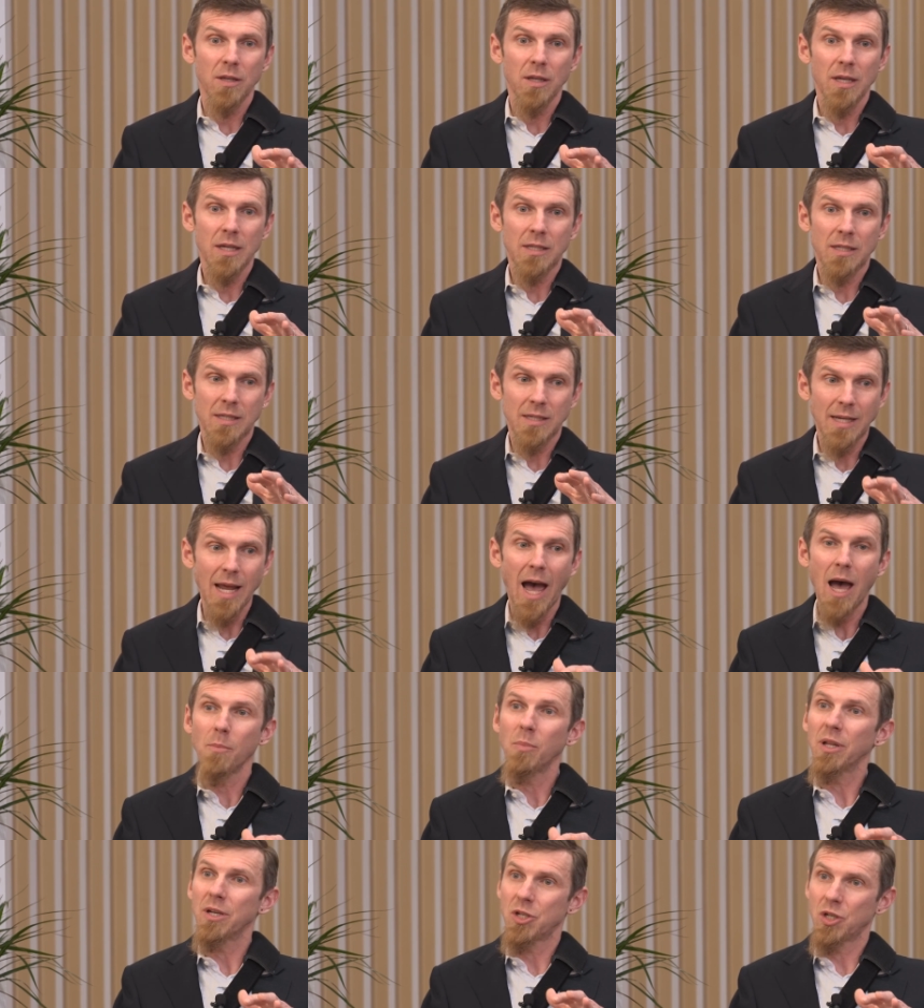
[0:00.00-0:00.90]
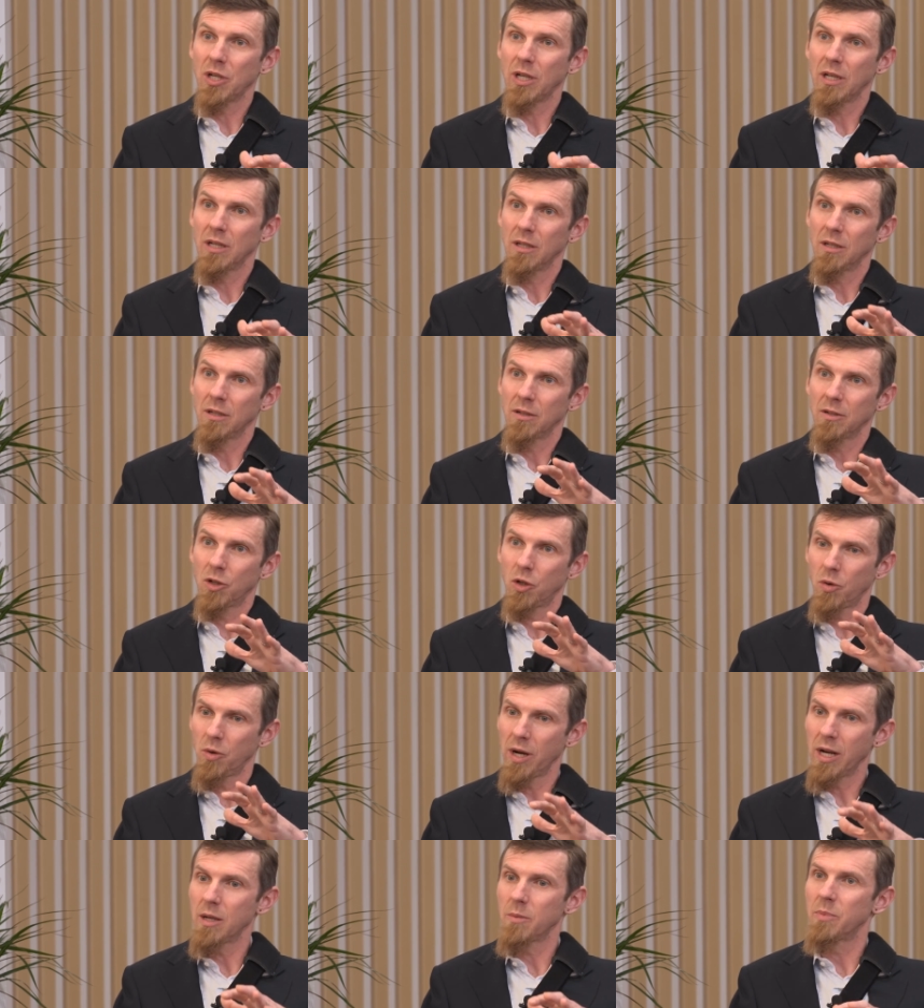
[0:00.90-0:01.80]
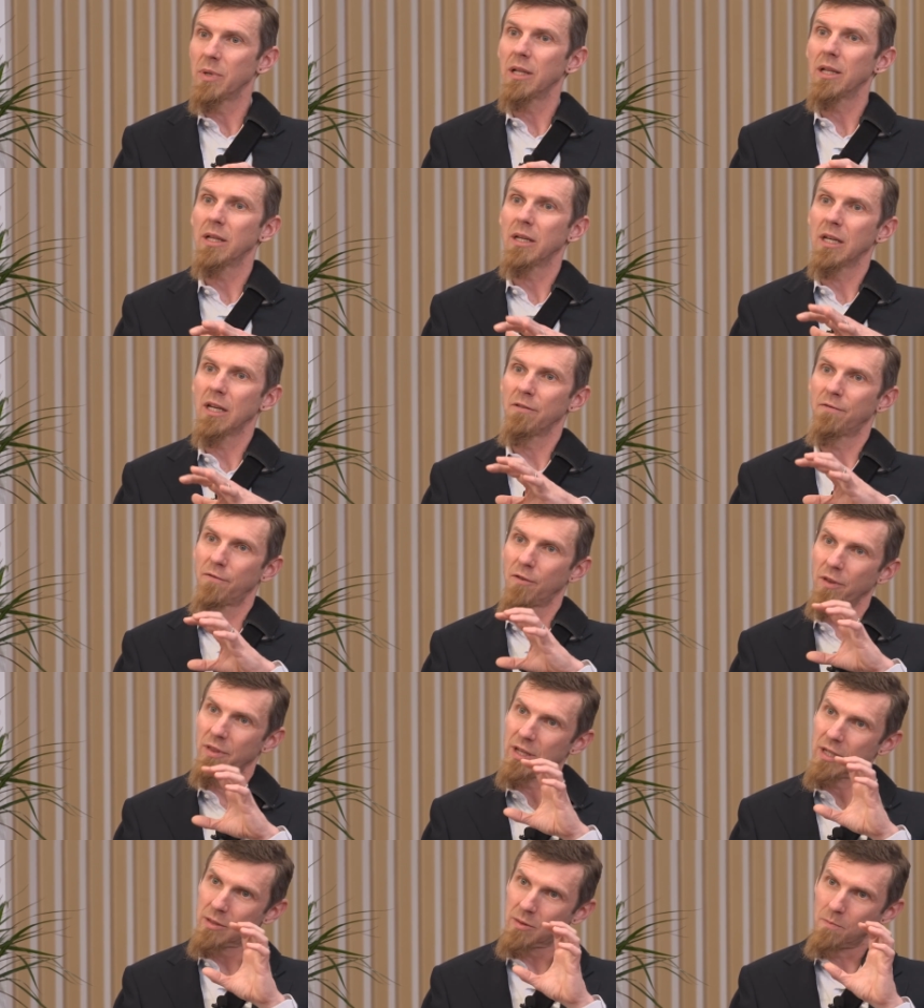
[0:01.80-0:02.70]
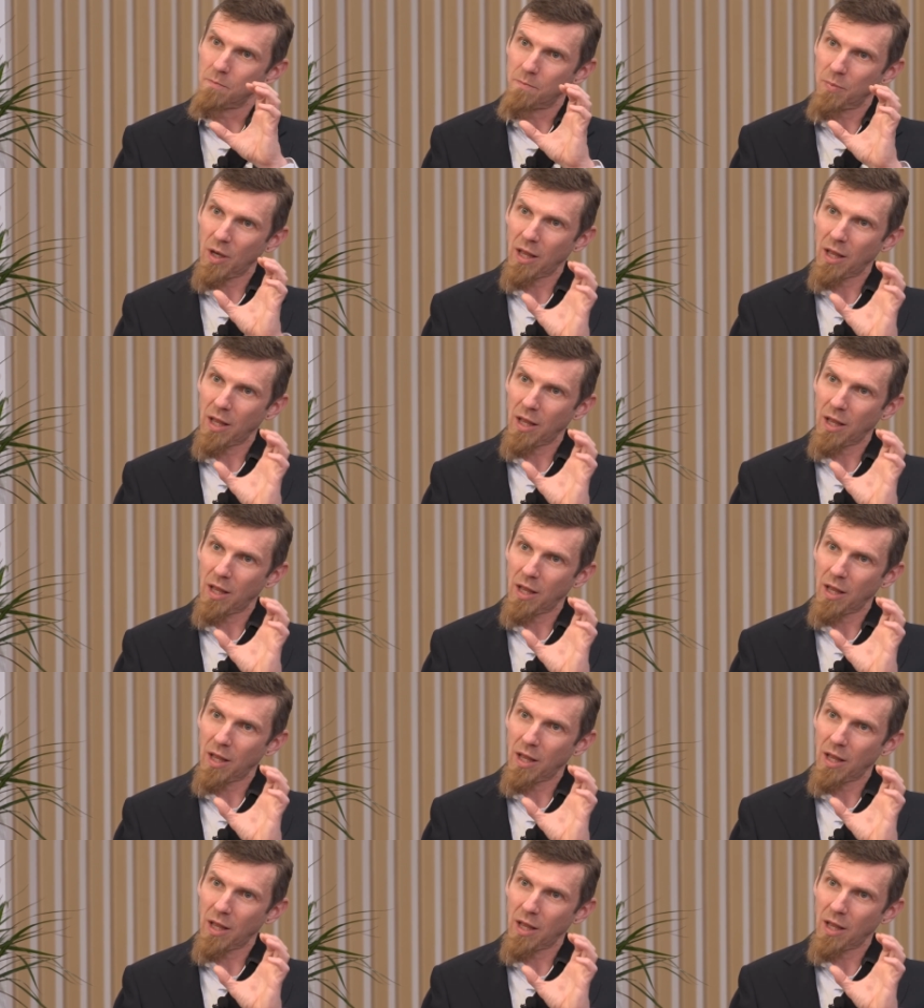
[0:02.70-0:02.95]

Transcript: establishing credibility for this